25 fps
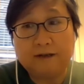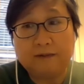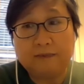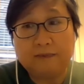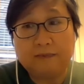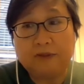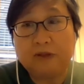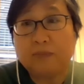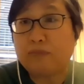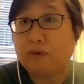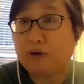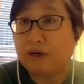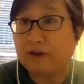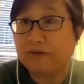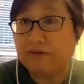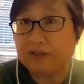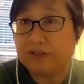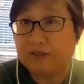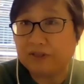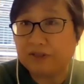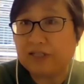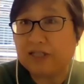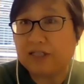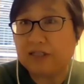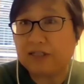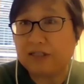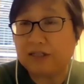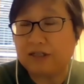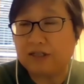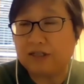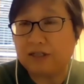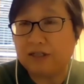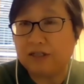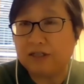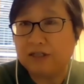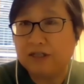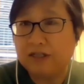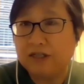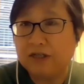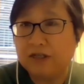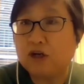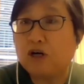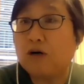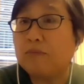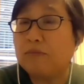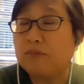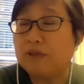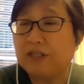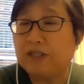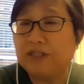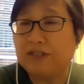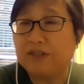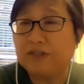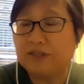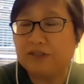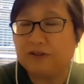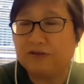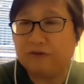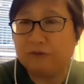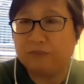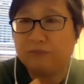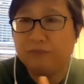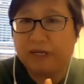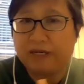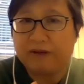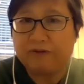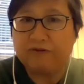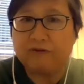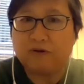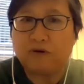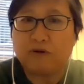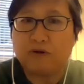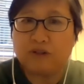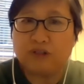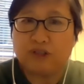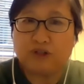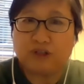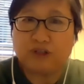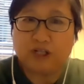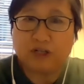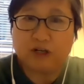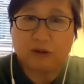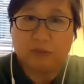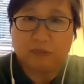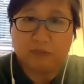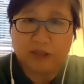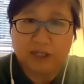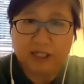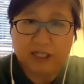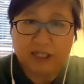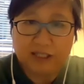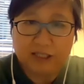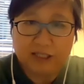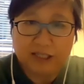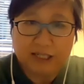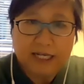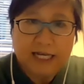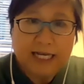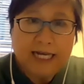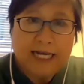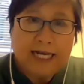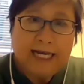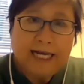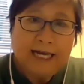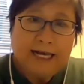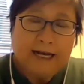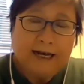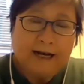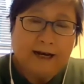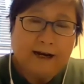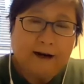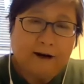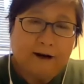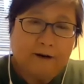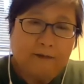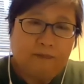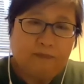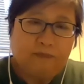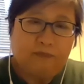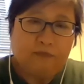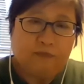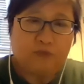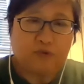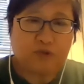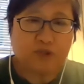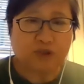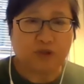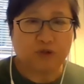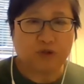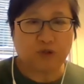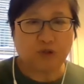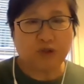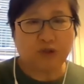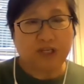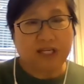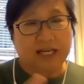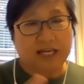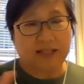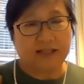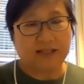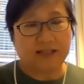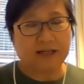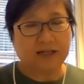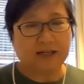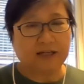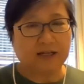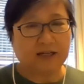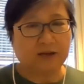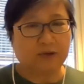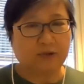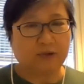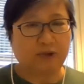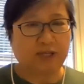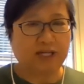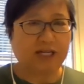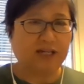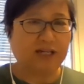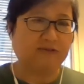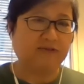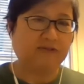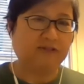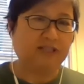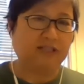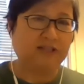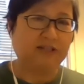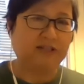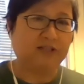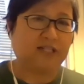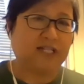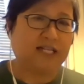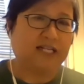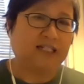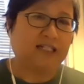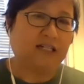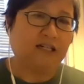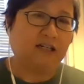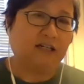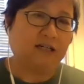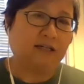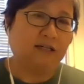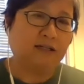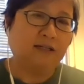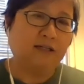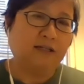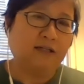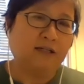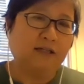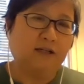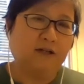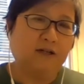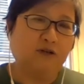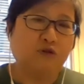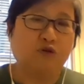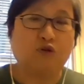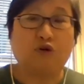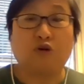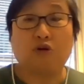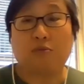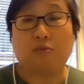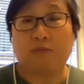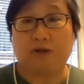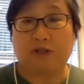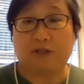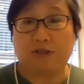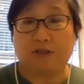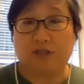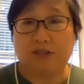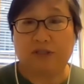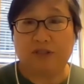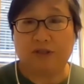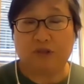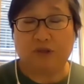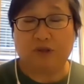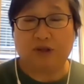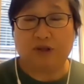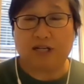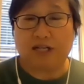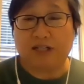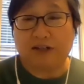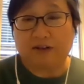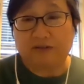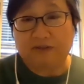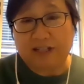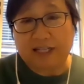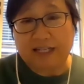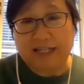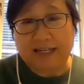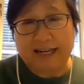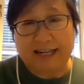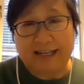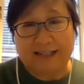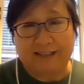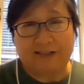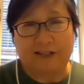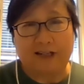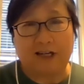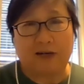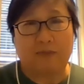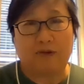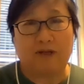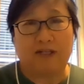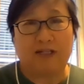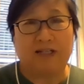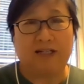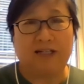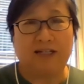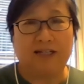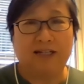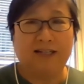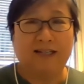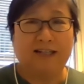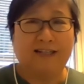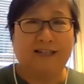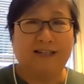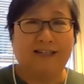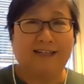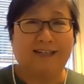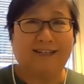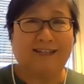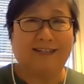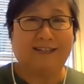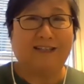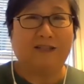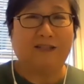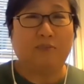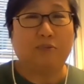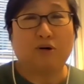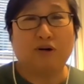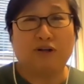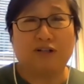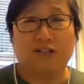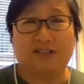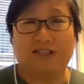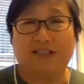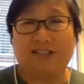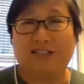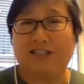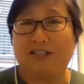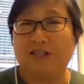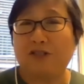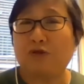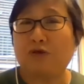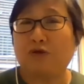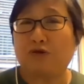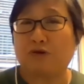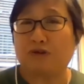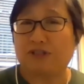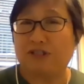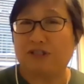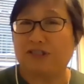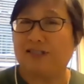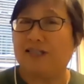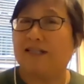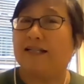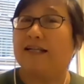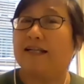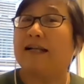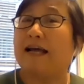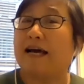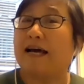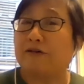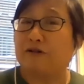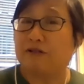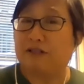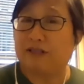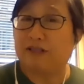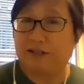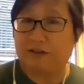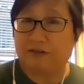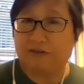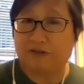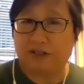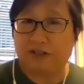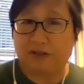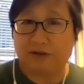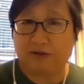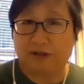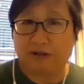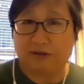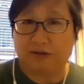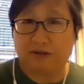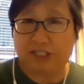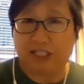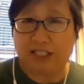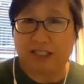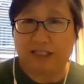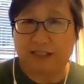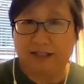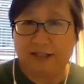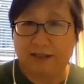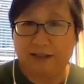the private sector companies, the big forestry companies. So together we have this data corpus to kind of then examine the policy discourses and the narratives around gender